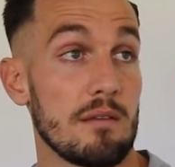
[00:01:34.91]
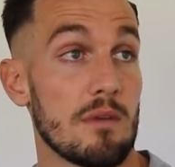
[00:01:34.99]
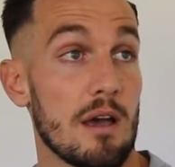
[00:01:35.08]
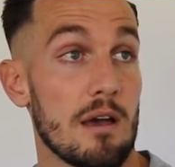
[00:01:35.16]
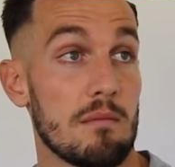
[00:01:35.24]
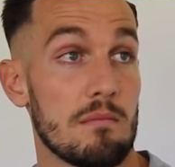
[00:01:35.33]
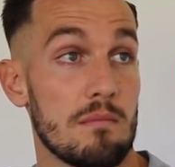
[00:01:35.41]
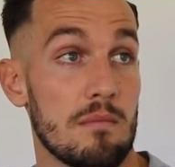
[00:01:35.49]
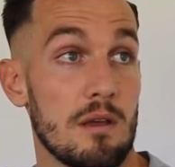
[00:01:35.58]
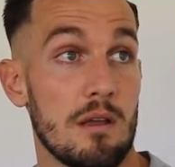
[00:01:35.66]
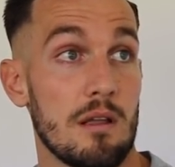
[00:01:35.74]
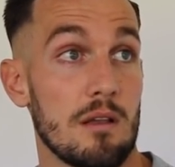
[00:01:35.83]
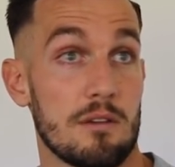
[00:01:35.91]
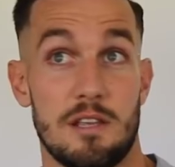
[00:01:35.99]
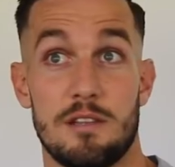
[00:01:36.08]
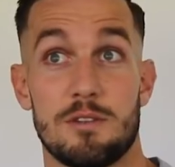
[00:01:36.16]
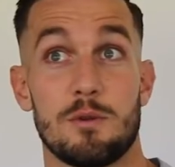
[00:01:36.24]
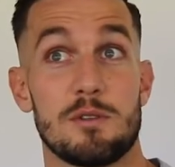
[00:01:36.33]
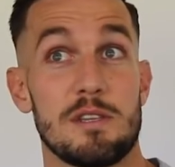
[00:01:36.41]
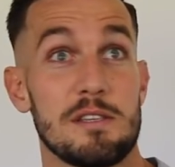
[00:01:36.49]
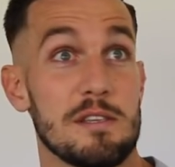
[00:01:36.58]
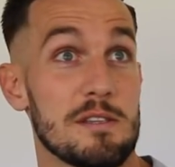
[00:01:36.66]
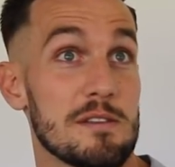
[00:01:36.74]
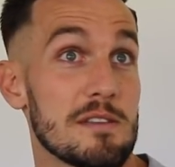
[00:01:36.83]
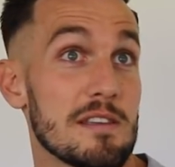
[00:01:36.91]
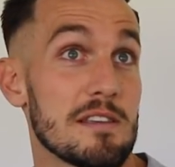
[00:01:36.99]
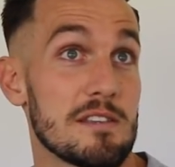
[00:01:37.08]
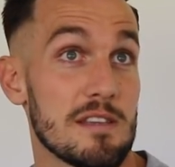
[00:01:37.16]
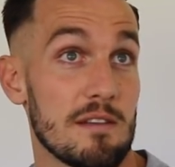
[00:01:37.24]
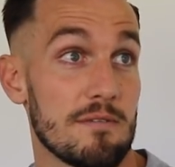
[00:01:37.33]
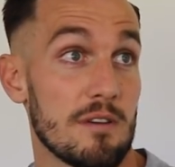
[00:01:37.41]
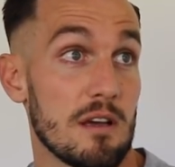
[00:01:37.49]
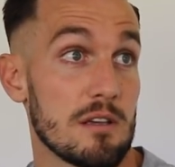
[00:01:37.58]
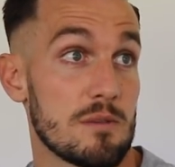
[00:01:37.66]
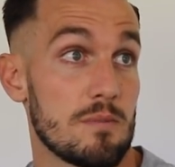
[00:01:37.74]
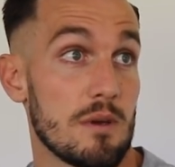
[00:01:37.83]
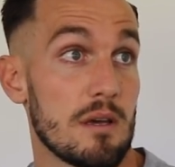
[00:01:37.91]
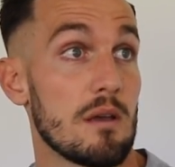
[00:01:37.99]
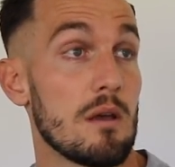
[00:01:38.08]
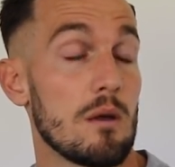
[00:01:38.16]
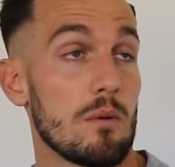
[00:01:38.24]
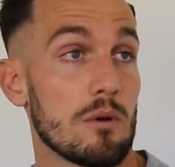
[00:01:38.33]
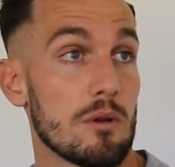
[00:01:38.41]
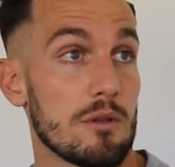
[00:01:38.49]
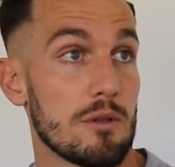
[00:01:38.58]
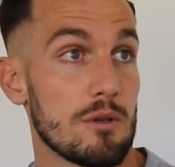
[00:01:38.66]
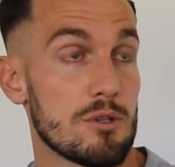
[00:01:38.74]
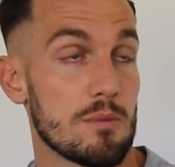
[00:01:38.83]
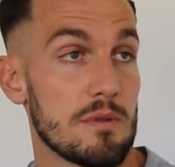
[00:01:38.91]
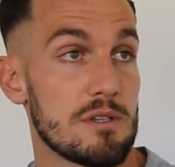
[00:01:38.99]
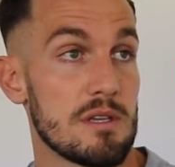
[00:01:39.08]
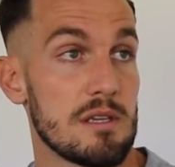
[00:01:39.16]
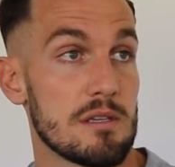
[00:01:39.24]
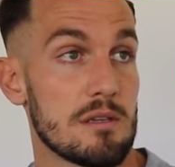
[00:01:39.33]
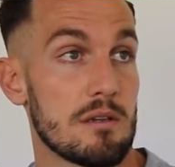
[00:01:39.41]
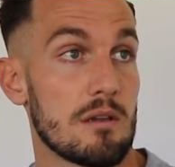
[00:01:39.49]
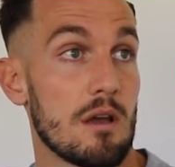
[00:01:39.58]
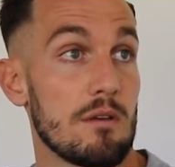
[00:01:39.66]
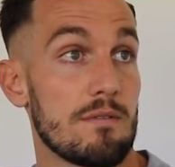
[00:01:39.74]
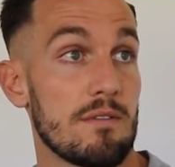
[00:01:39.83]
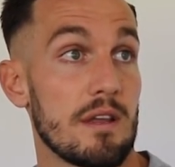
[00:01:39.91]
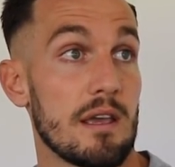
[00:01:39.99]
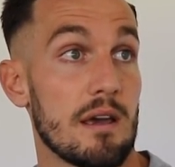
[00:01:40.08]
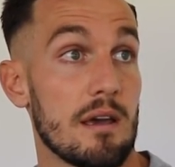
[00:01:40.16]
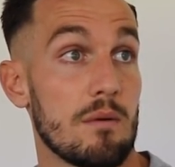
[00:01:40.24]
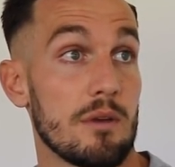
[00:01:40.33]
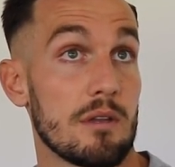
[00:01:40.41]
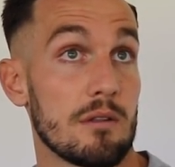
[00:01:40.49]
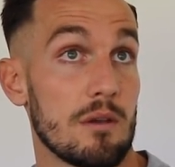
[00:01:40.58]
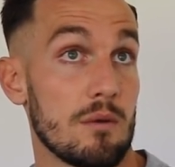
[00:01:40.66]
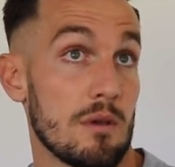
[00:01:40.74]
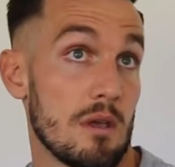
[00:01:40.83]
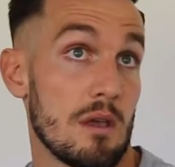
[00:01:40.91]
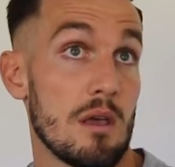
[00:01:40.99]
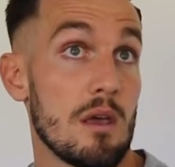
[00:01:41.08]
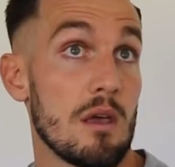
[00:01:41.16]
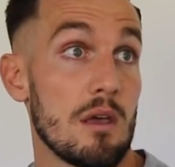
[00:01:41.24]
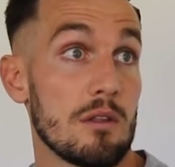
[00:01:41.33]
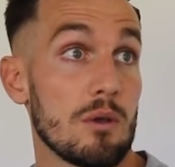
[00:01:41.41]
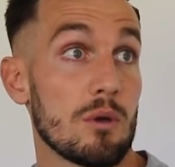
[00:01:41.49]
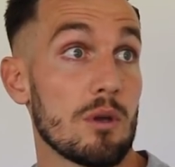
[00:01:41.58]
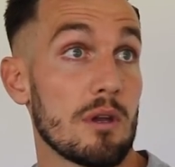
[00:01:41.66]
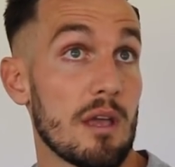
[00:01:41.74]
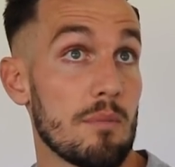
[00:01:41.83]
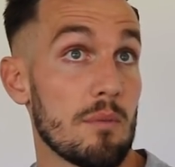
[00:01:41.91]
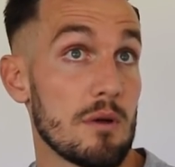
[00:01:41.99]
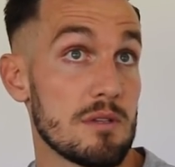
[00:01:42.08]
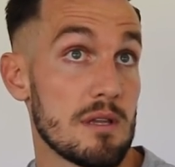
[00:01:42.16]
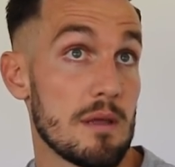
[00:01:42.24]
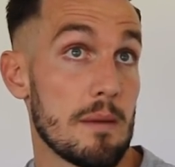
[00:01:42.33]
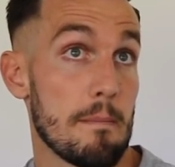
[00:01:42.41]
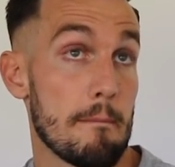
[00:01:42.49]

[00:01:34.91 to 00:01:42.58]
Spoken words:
Like I said, it's not as easy as it's said first, but we've got to do a job this season, and hopefully we can do good and get promoted.